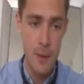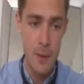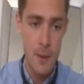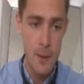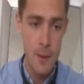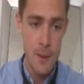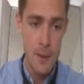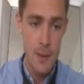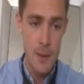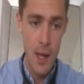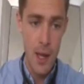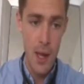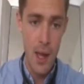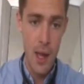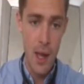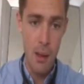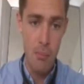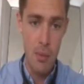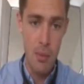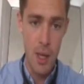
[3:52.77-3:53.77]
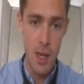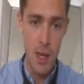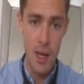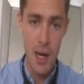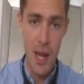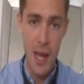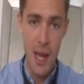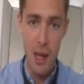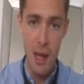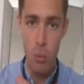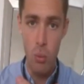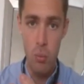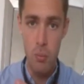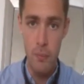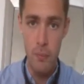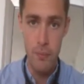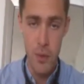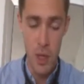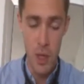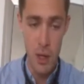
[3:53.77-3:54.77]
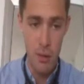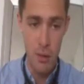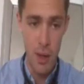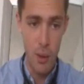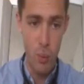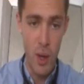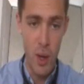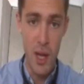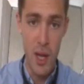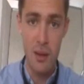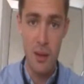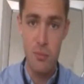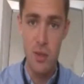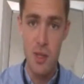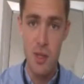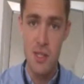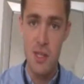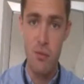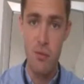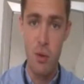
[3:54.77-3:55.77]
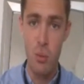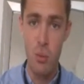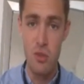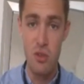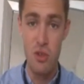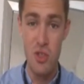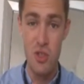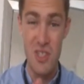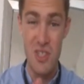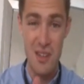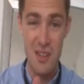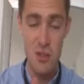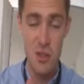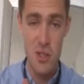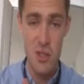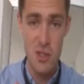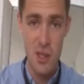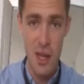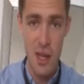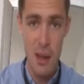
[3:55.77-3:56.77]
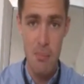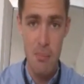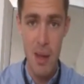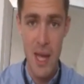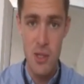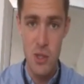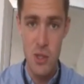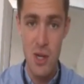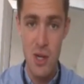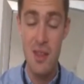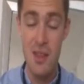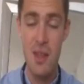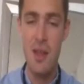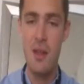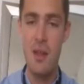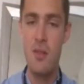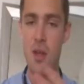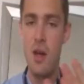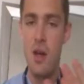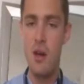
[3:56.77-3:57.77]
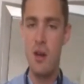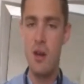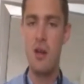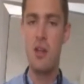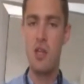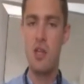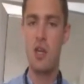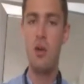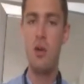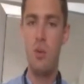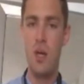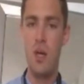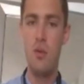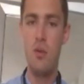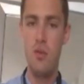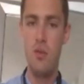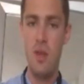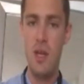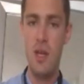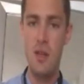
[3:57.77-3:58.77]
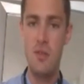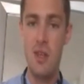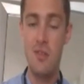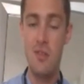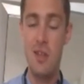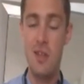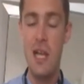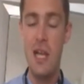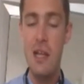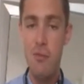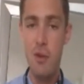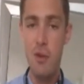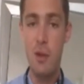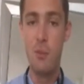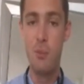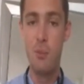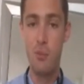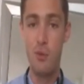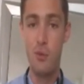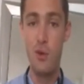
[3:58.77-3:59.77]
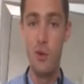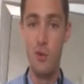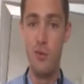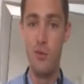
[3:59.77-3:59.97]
and now, you know, I wake up to this every morning. So just imagine, and you know what else that is? That's living proof that